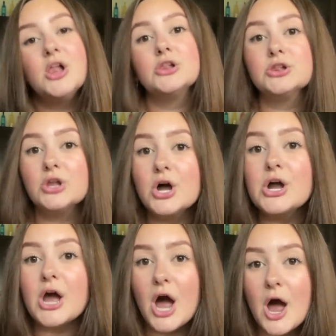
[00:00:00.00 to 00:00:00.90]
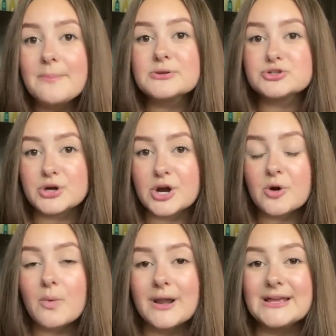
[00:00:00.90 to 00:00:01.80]
Look up trigger
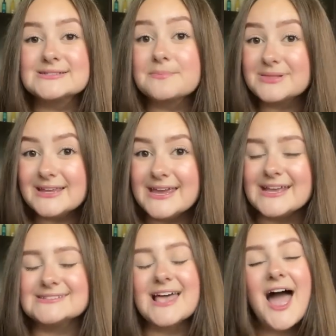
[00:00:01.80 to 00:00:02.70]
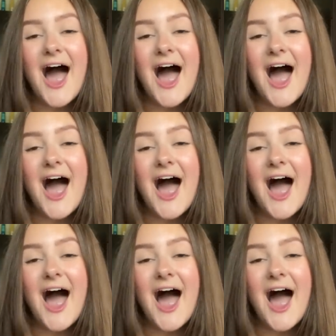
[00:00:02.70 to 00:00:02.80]
warnings, please.